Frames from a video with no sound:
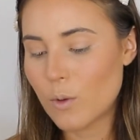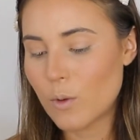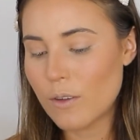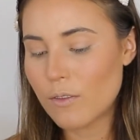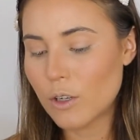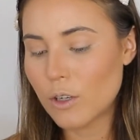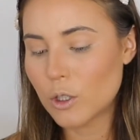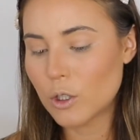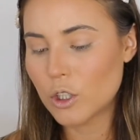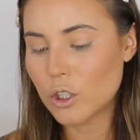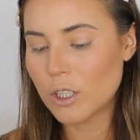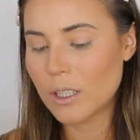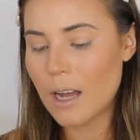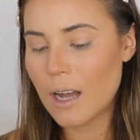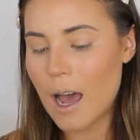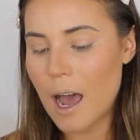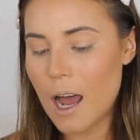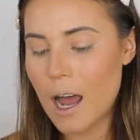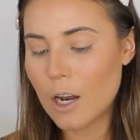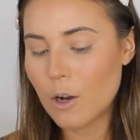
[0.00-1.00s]
Revolution
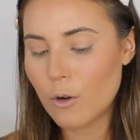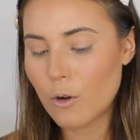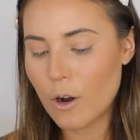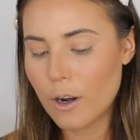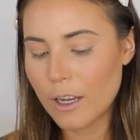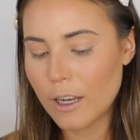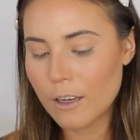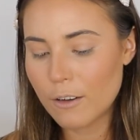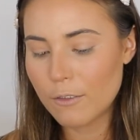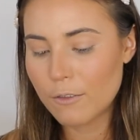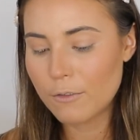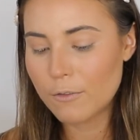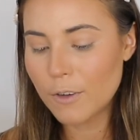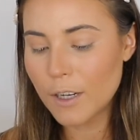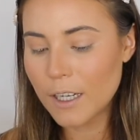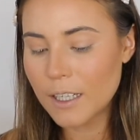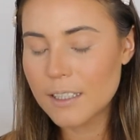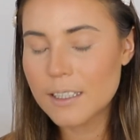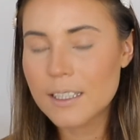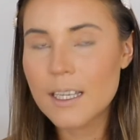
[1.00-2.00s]
Hyaluronic
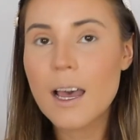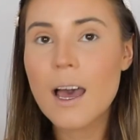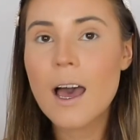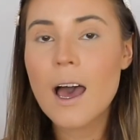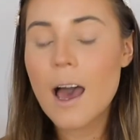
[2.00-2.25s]
Fix.